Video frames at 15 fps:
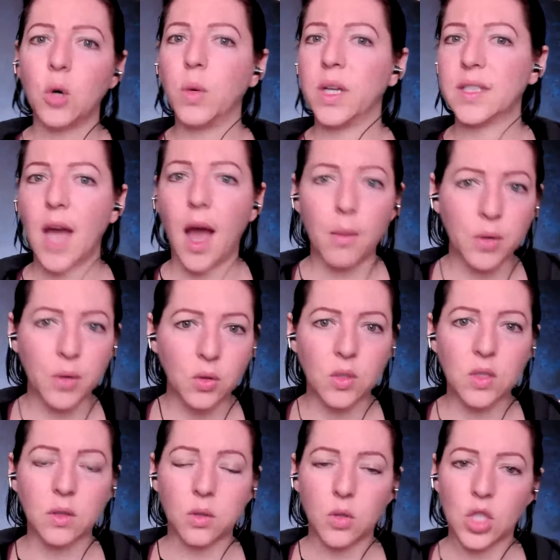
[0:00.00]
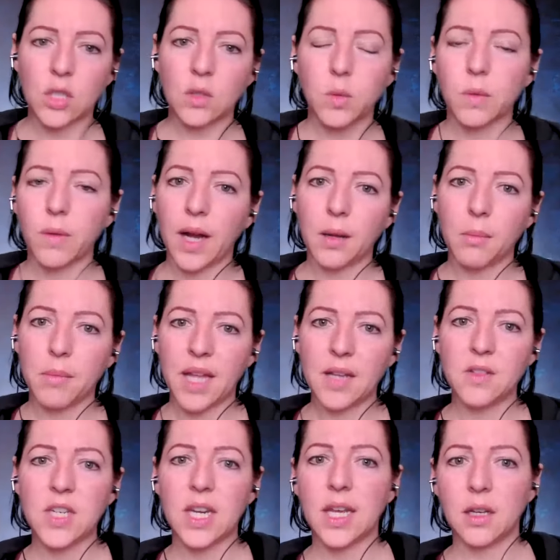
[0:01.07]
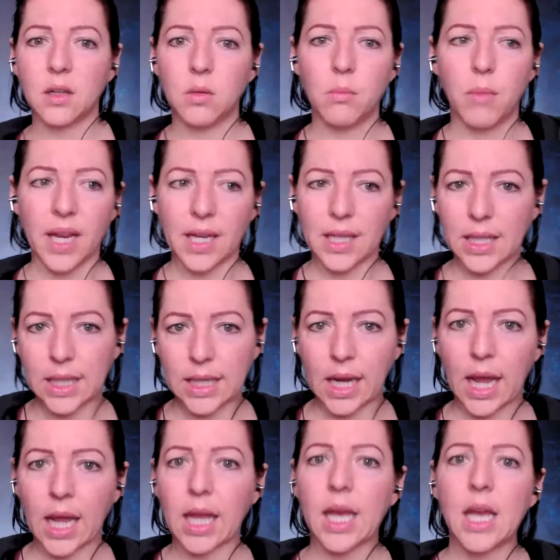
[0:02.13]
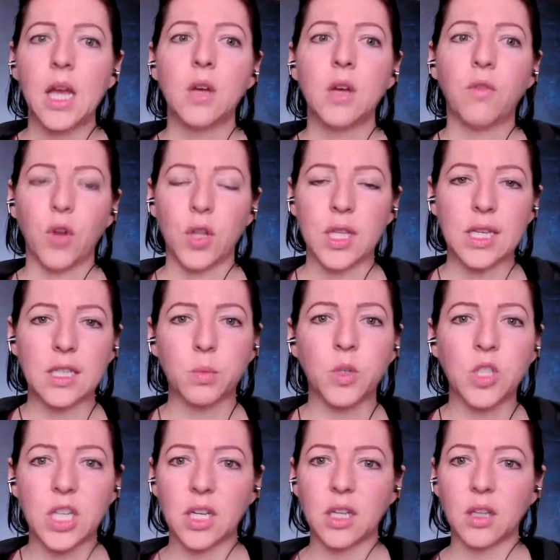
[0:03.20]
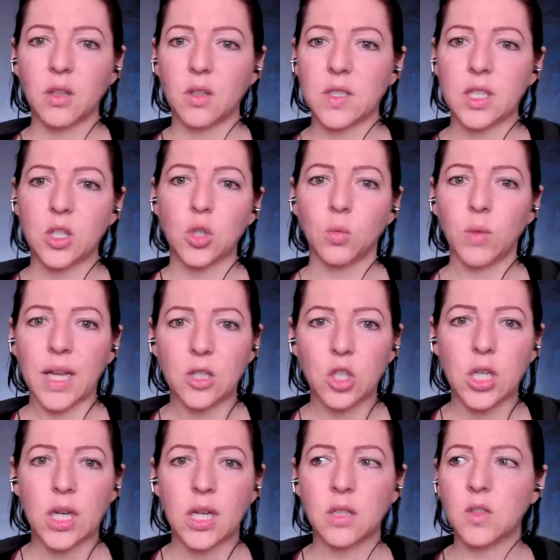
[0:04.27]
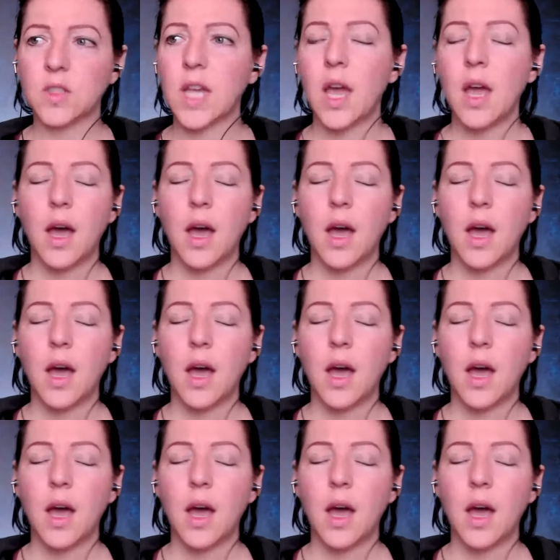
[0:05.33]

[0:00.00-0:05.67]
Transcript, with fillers: what topical solutions we recommend in my clinic for these particular situations.